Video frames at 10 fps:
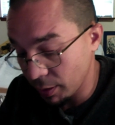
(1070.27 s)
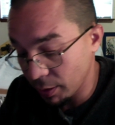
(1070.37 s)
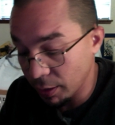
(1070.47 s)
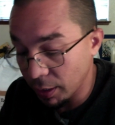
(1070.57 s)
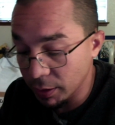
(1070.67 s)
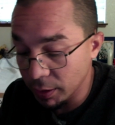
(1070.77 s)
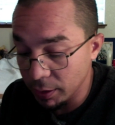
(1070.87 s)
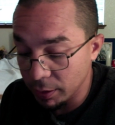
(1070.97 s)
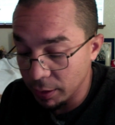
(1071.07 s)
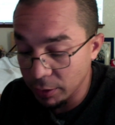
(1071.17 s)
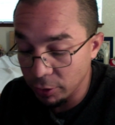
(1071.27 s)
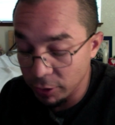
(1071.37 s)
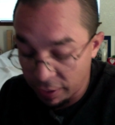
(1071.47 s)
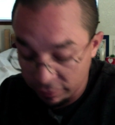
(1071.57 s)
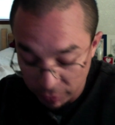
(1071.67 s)
That's it. That's all you
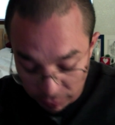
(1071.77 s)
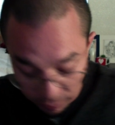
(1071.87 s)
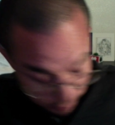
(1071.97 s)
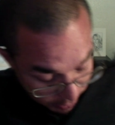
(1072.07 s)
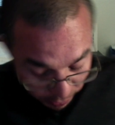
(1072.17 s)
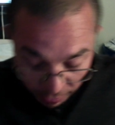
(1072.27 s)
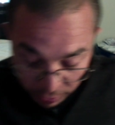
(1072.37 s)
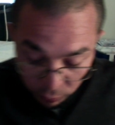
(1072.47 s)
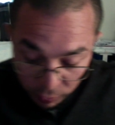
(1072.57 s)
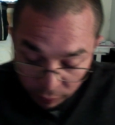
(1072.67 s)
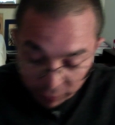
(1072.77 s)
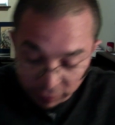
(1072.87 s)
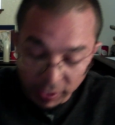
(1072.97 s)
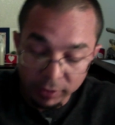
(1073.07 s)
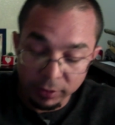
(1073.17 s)
have to do. That's one
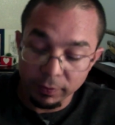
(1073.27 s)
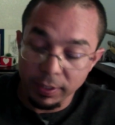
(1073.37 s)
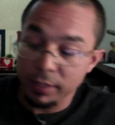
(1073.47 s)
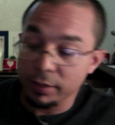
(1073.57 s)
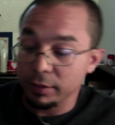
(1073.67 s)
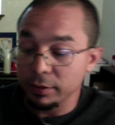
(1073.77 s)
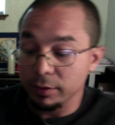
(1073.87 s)
reflector right here.